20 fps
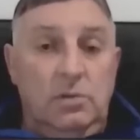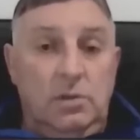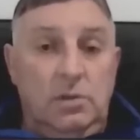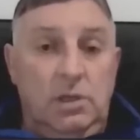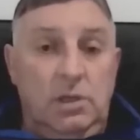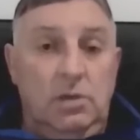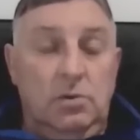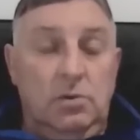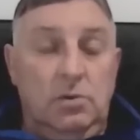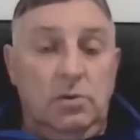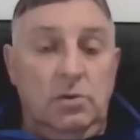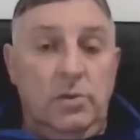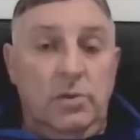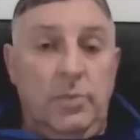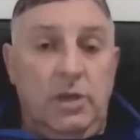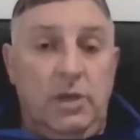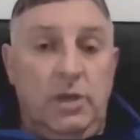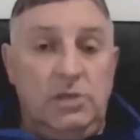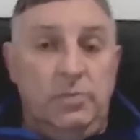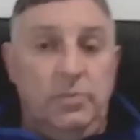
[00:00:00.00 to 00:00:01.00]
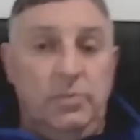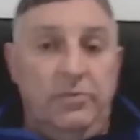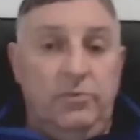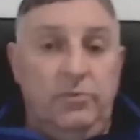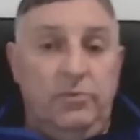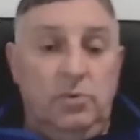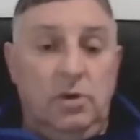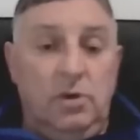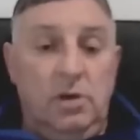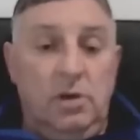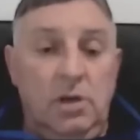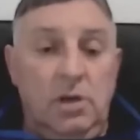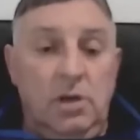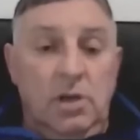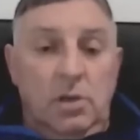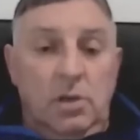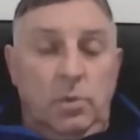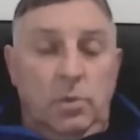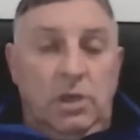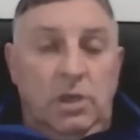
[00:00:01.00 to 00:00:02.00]
on the pitch before
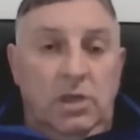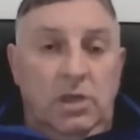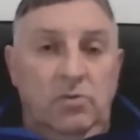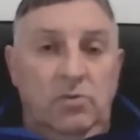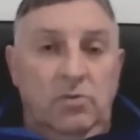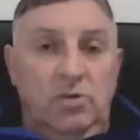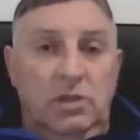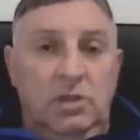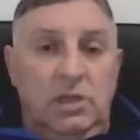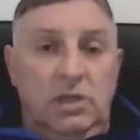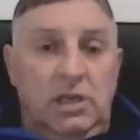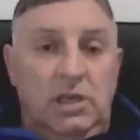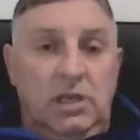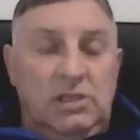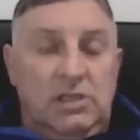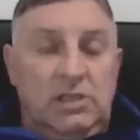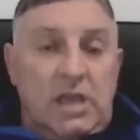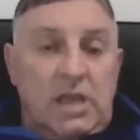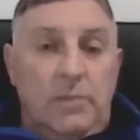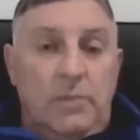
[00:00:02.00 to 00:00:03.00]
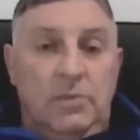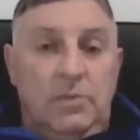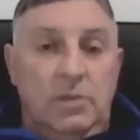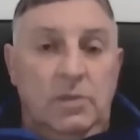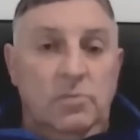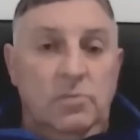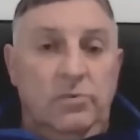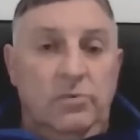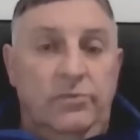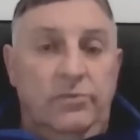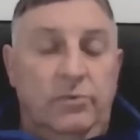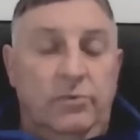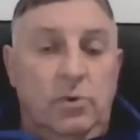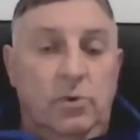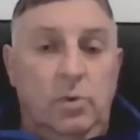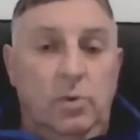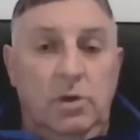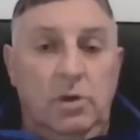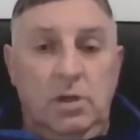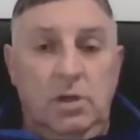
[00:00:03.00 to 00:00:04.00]
we can really accept and move
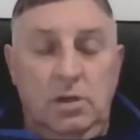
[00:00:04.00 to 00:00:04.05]
forward.